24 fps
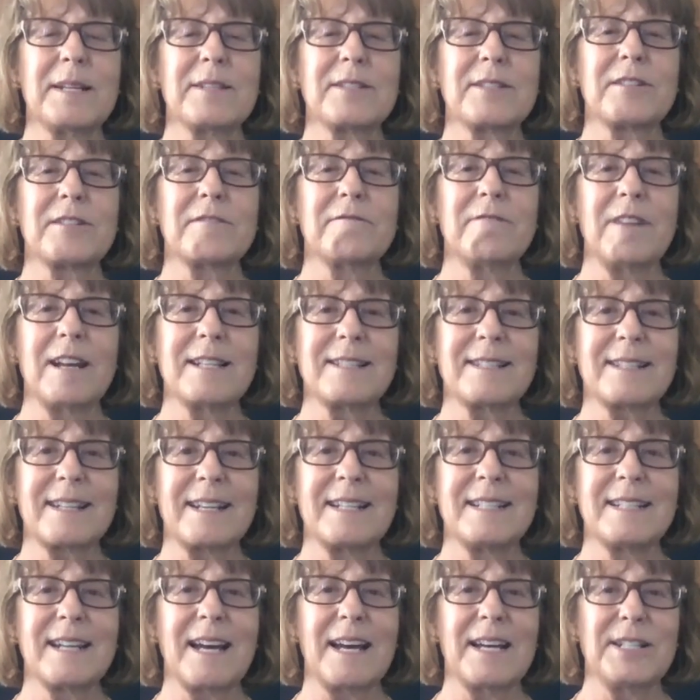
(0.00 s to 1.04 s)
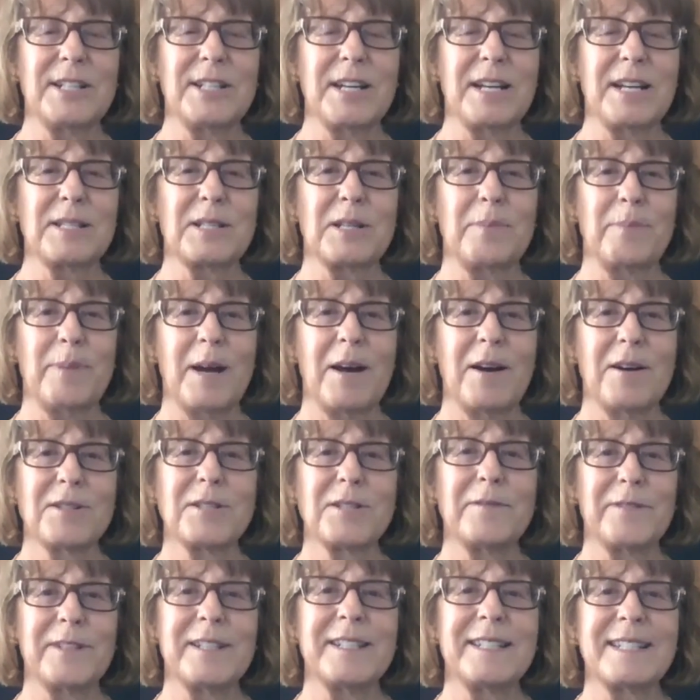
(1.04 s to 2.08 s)
is the rest and digest part
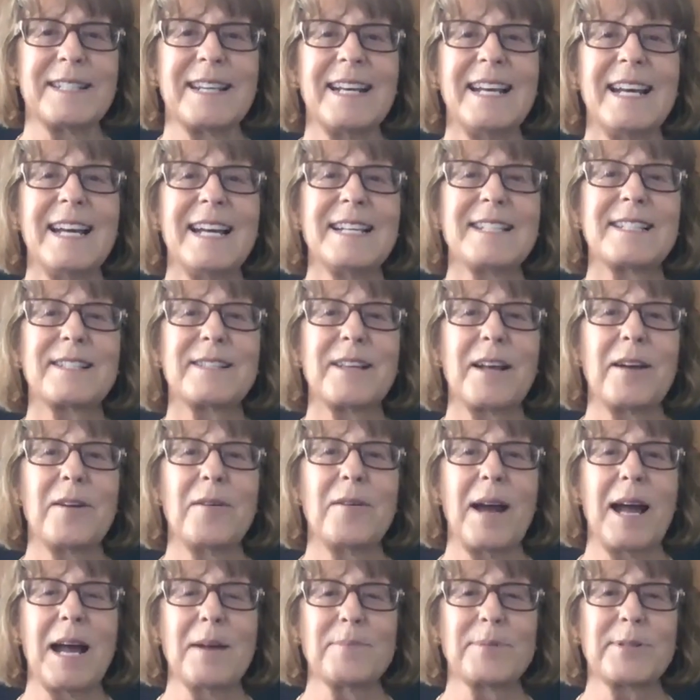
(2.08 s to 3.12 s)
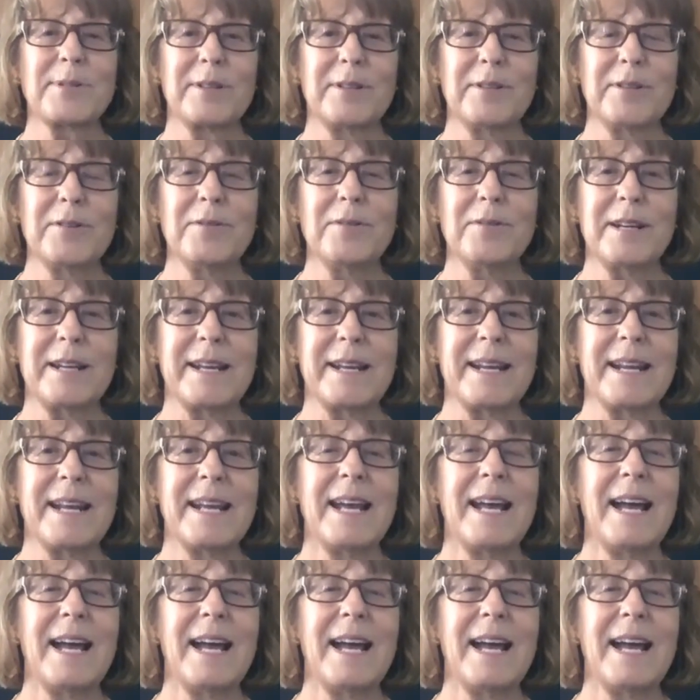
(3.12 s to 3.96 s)
of it. So absolutely,